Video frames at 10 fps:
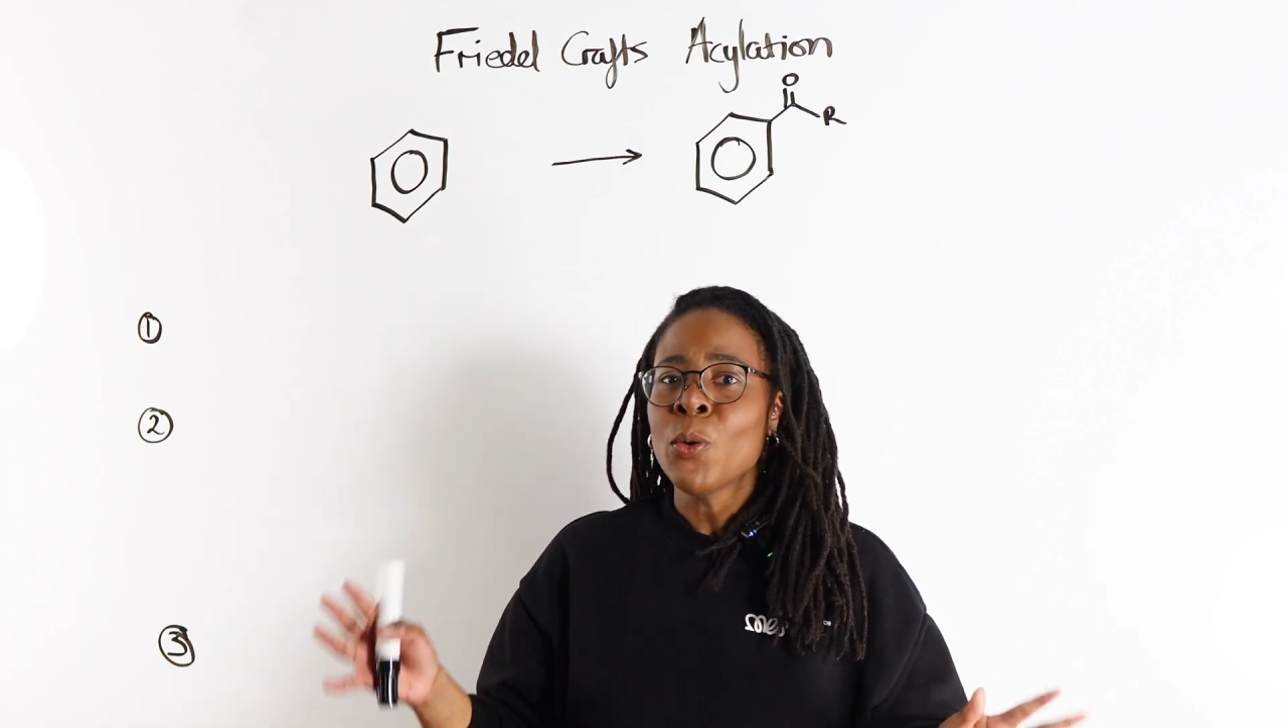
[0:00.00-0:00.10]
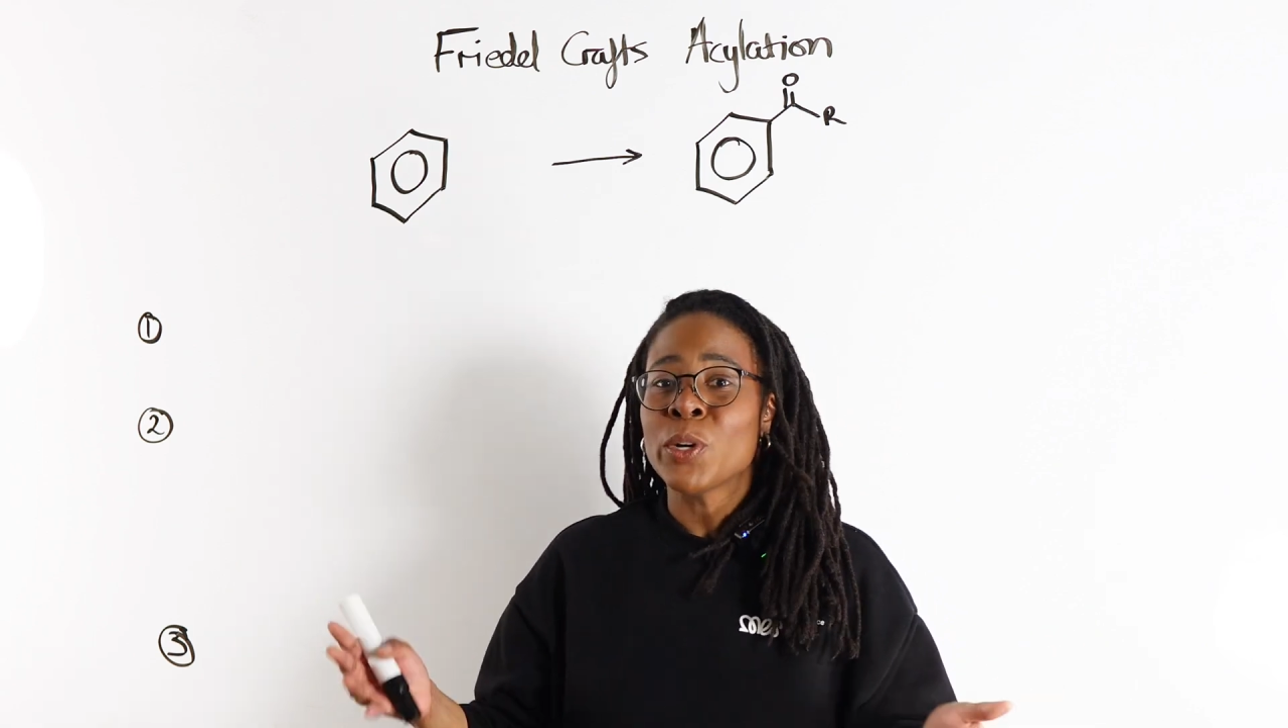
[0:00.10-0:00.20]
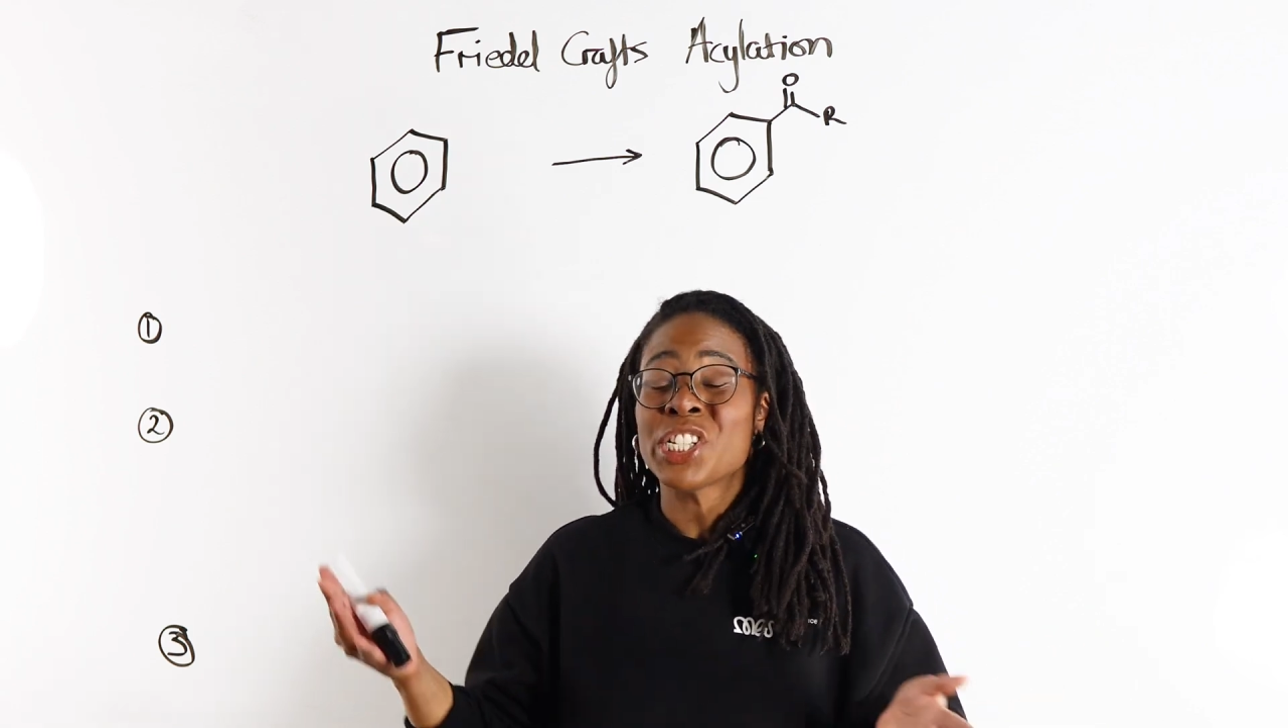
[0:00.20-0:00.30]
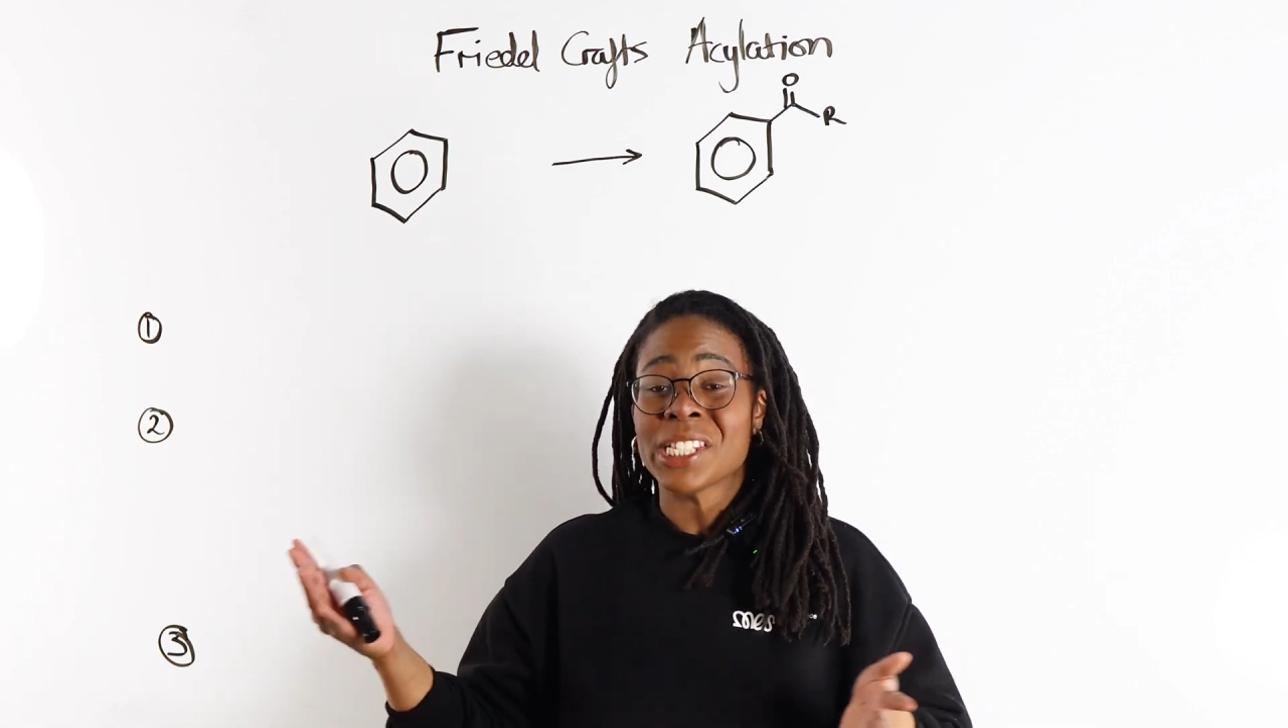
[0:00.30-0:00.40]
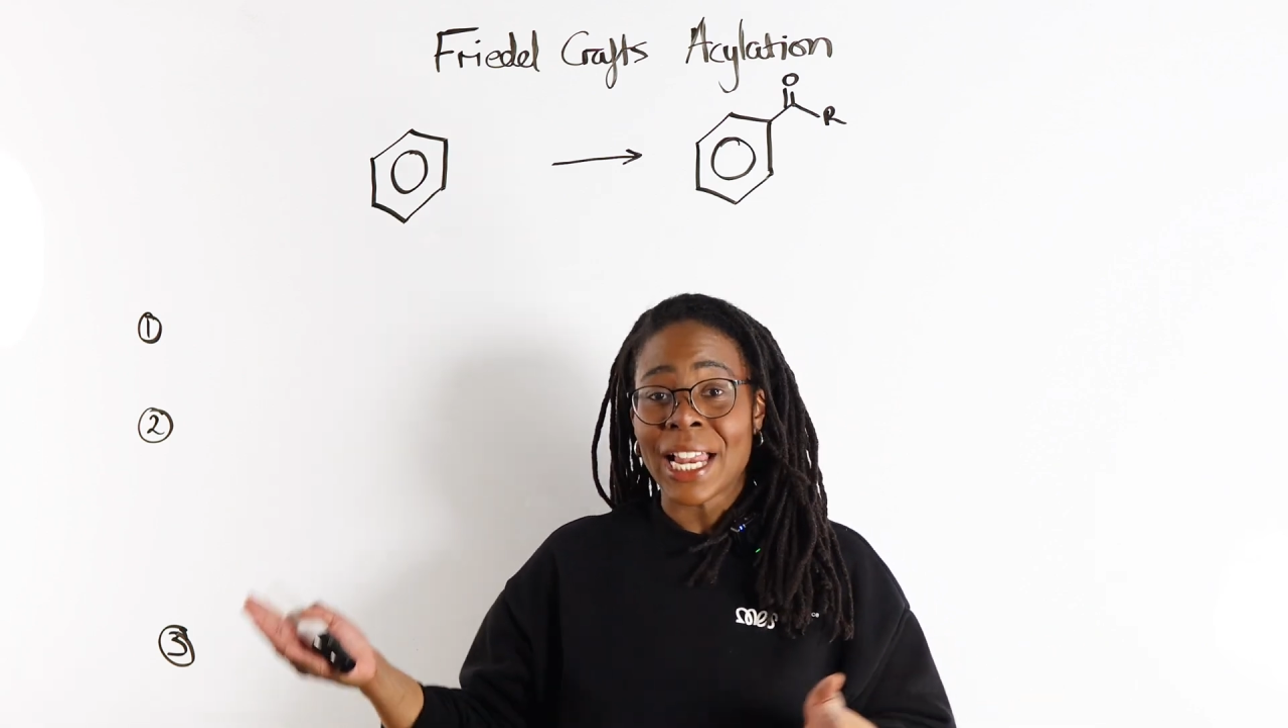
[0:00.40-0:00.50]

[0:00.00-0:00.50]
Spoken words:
which is